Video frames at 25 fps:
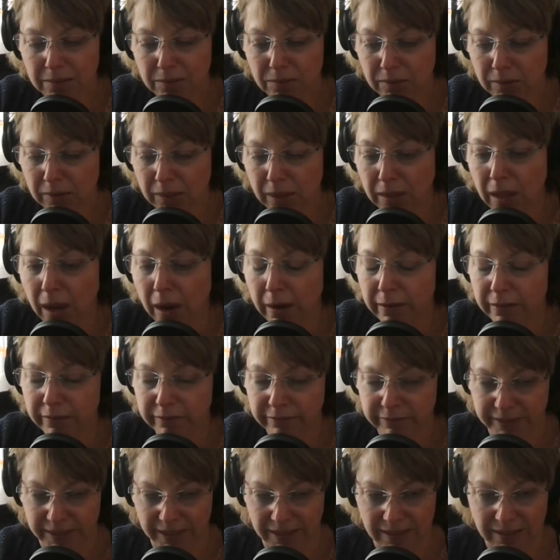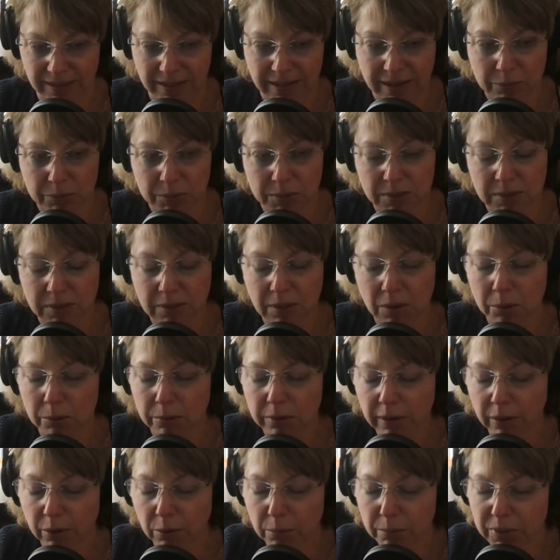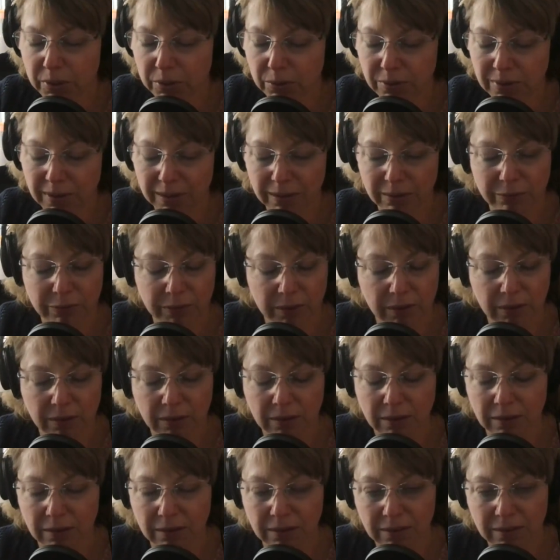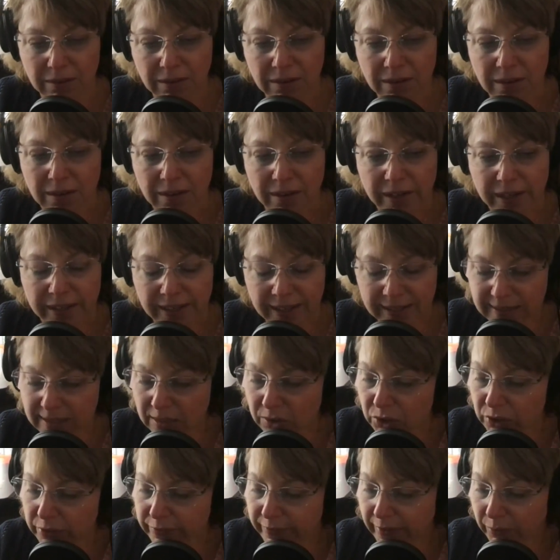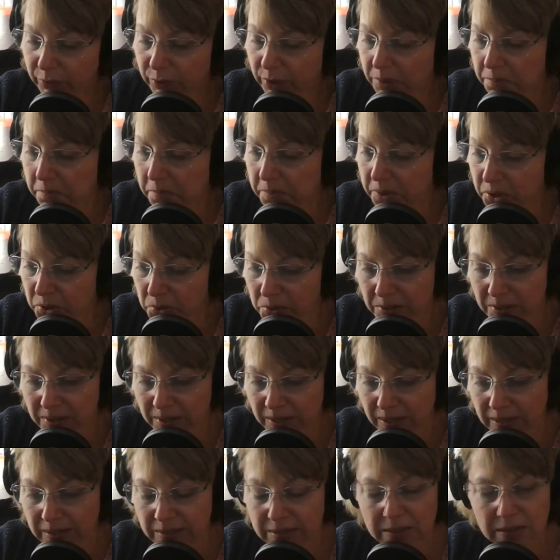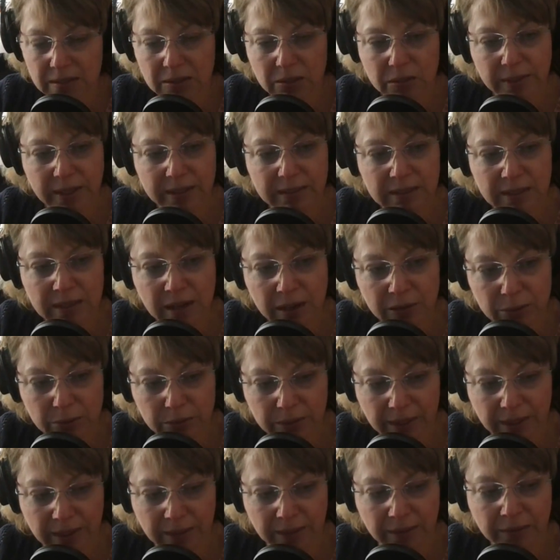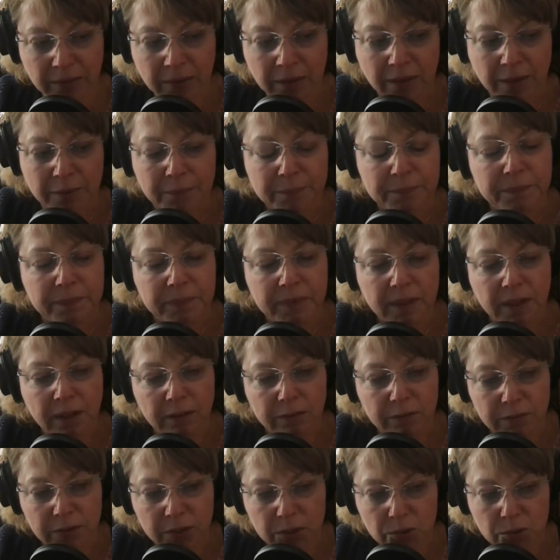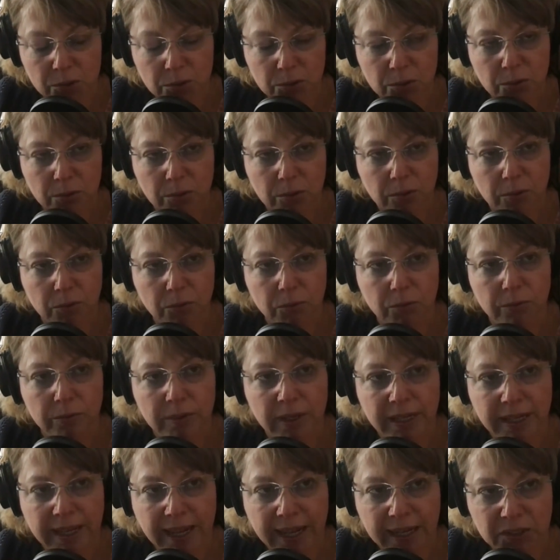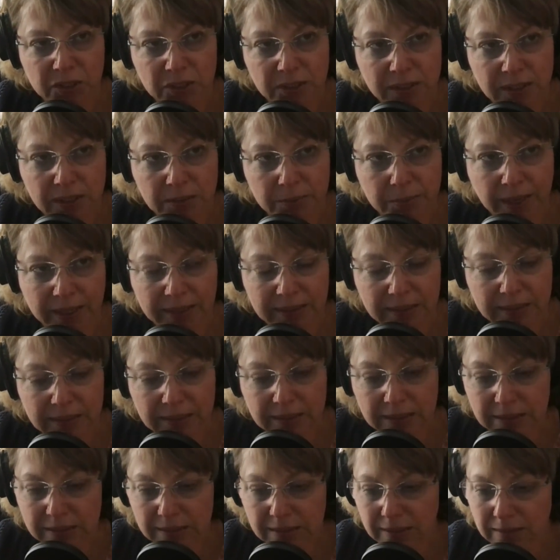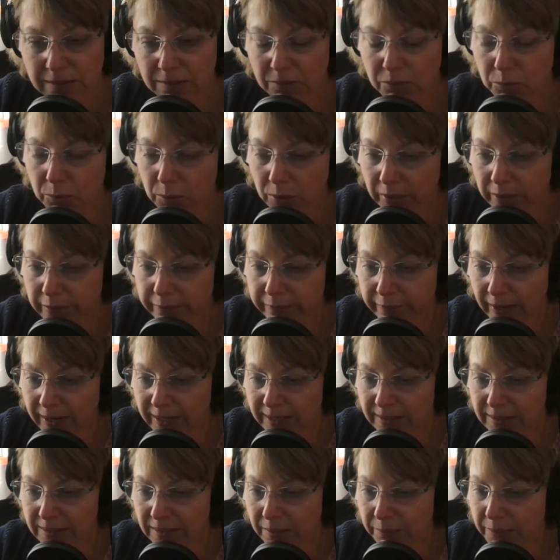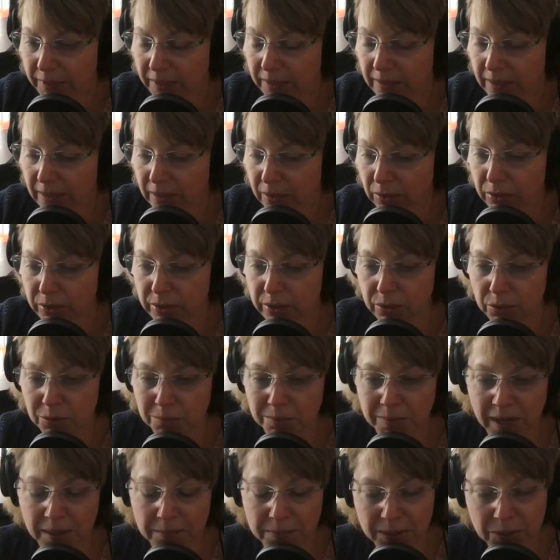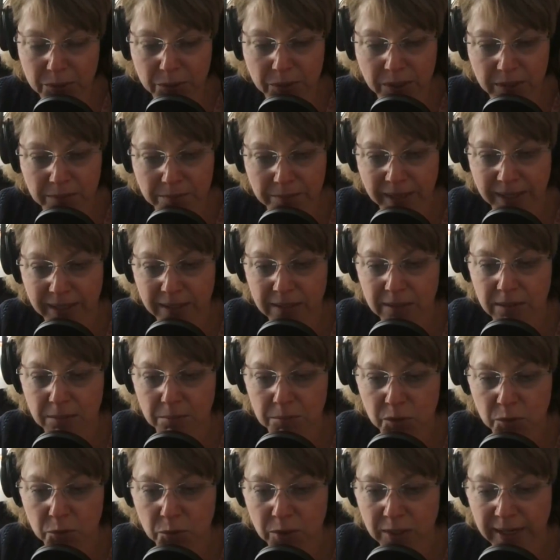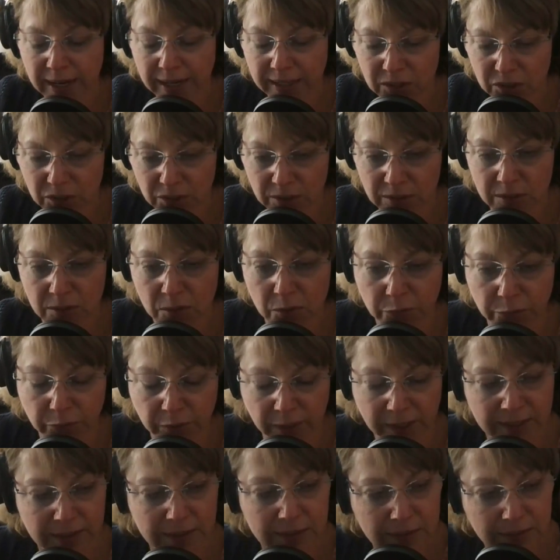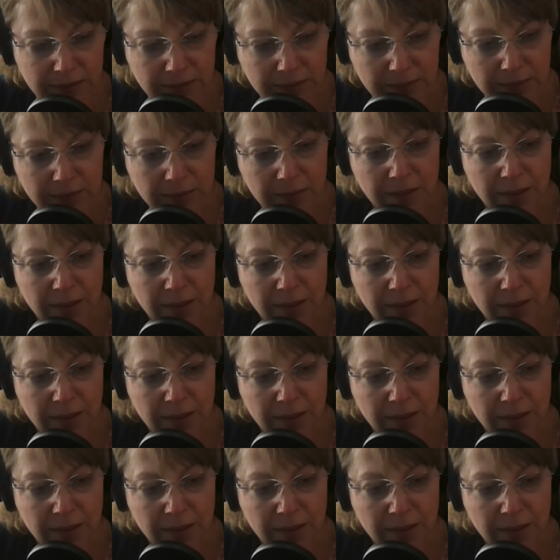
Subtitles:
loved and was so therapeutic for her. That's how she found community too. That's another thing. If you engage in these practices and really find something near you, maybe you could make some new connections, new friends,